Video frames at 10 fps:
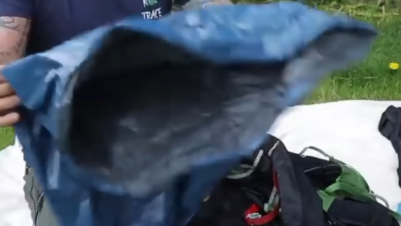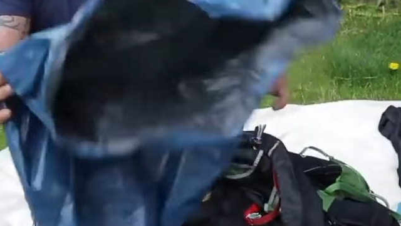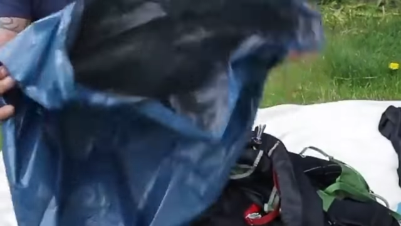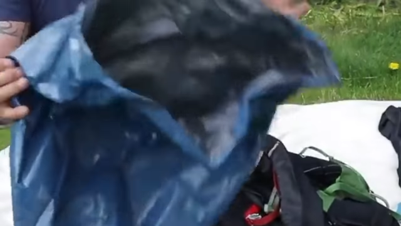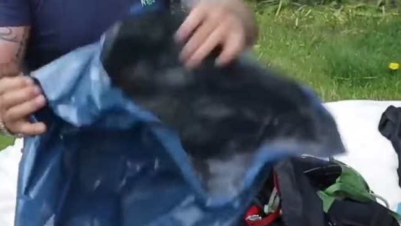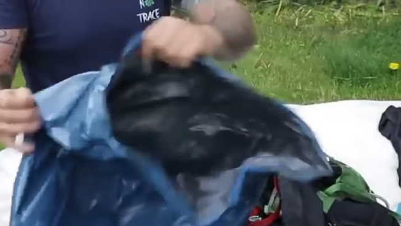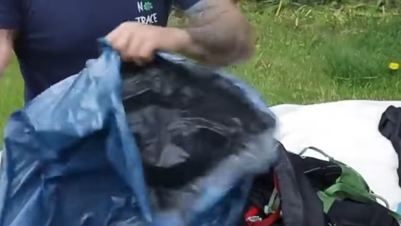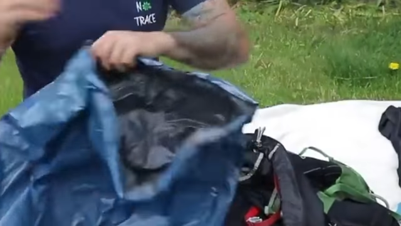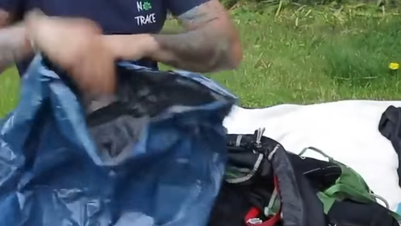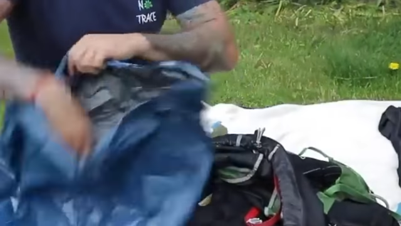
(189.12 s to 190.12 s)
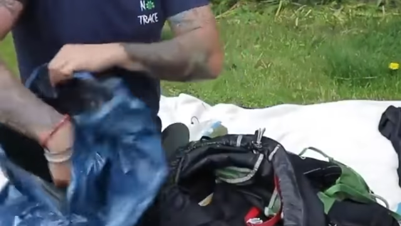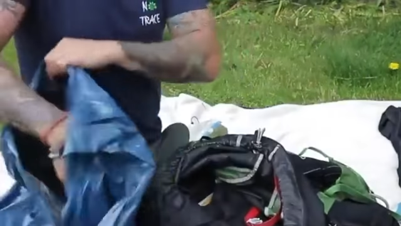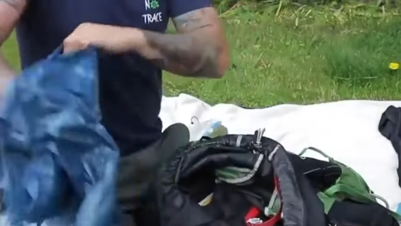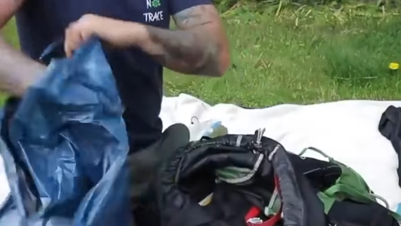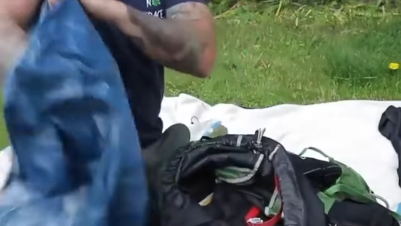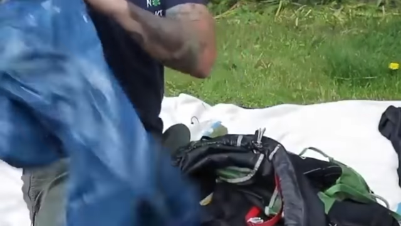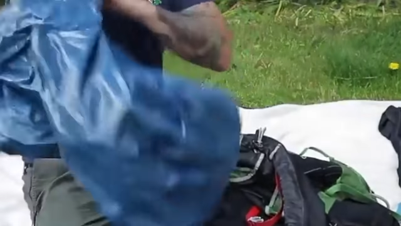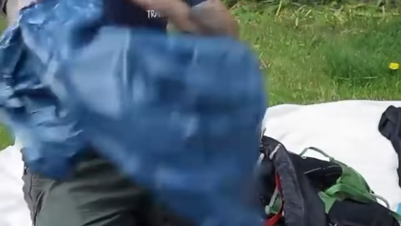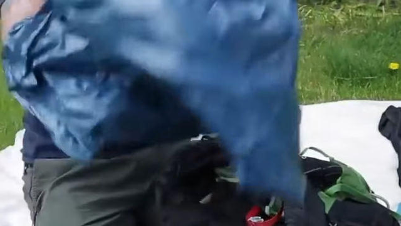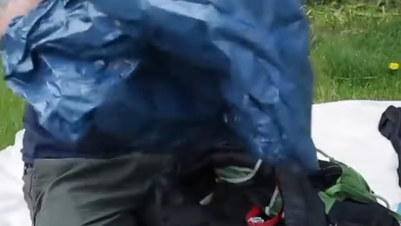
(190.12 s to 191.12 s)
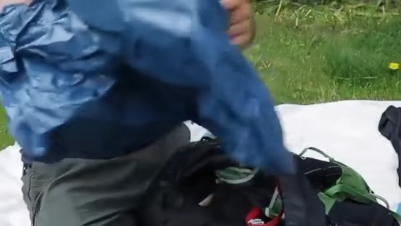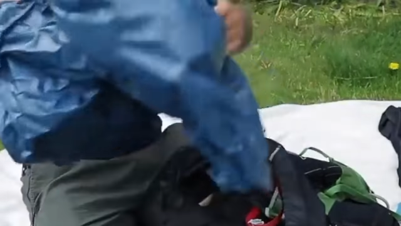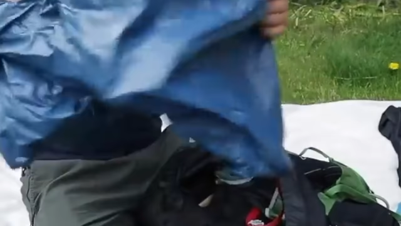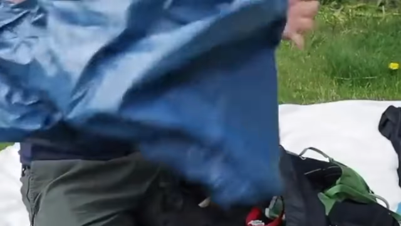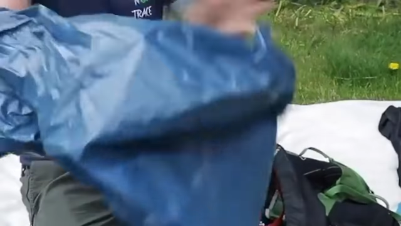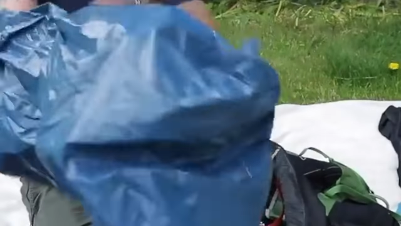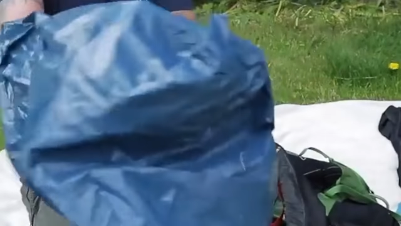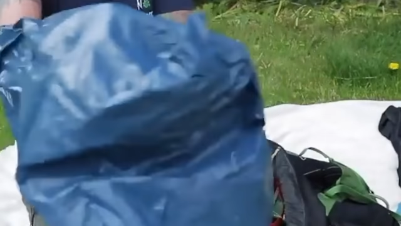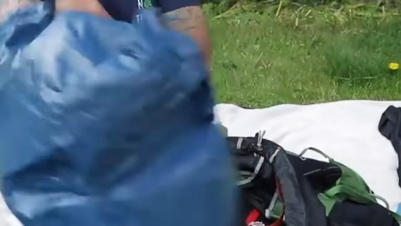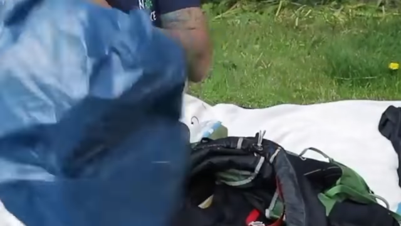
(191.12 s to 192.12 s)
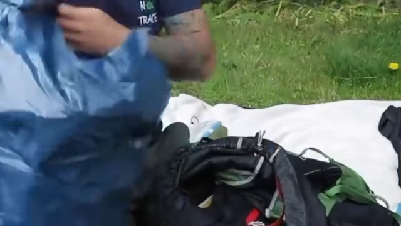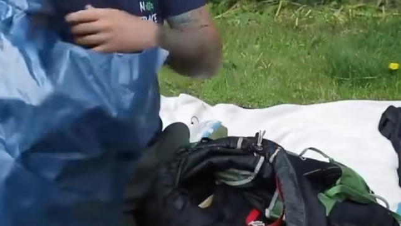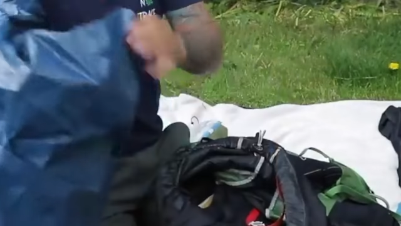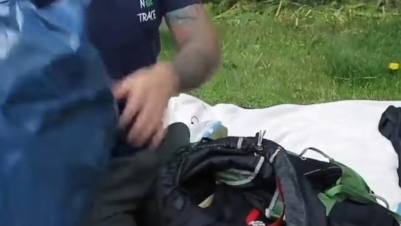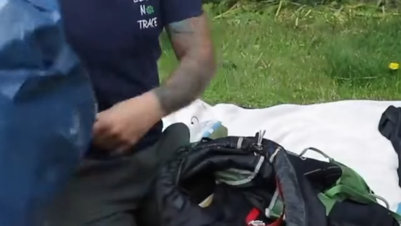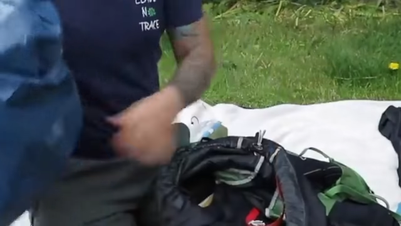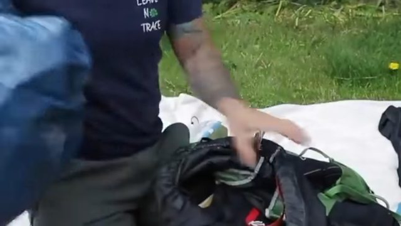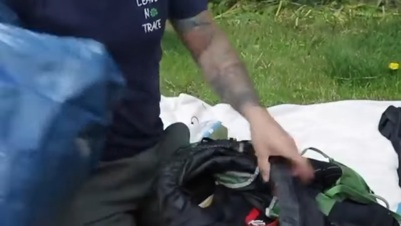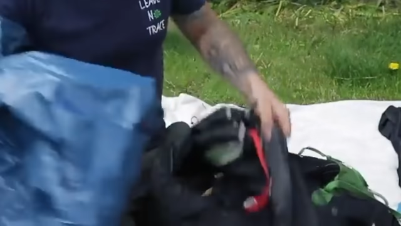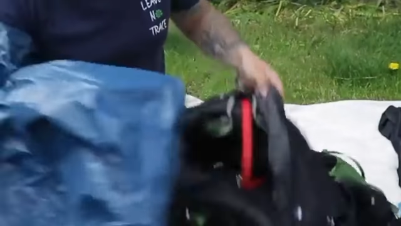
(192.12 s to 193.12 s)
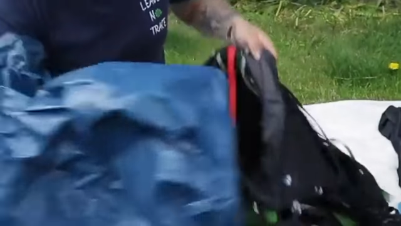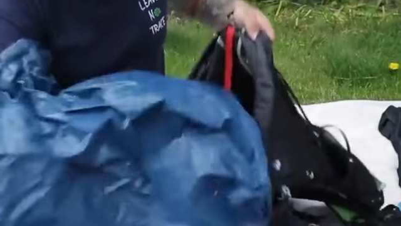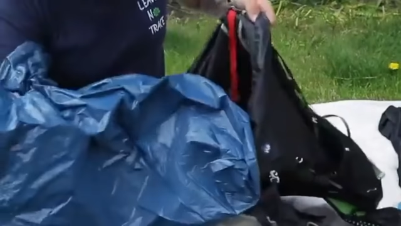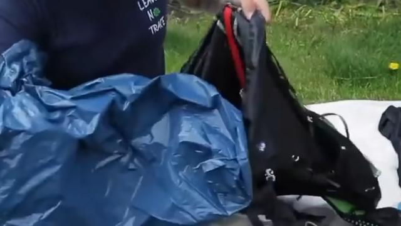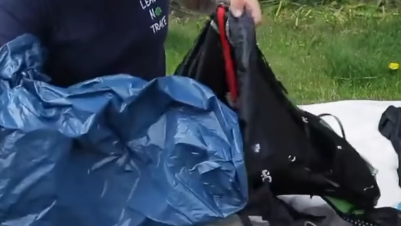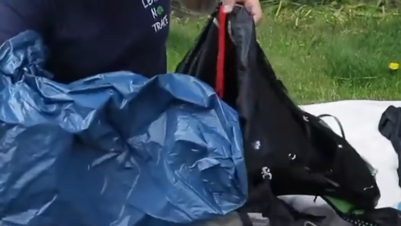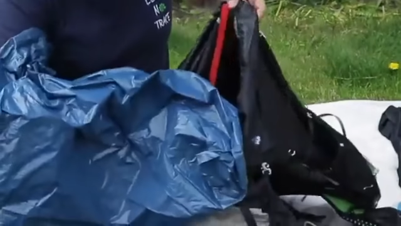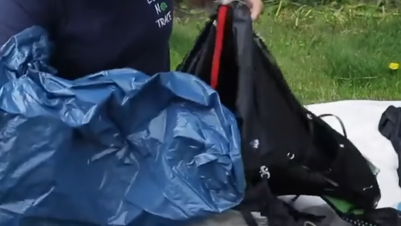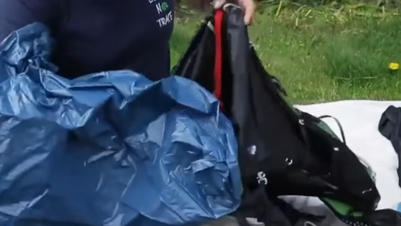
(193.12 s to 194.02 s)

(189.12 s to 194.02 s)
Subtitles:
No face is visible, so there are no lips to read.